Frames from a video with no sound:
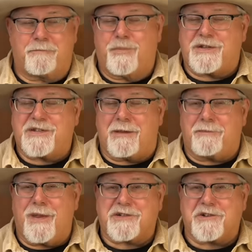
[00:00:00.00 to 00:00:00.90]
puts
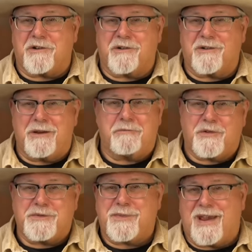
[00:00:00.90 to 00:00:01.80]
that picture in
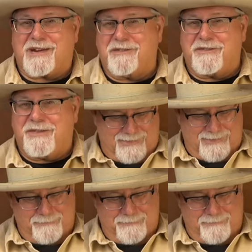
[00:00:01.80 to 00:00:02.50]
perspective.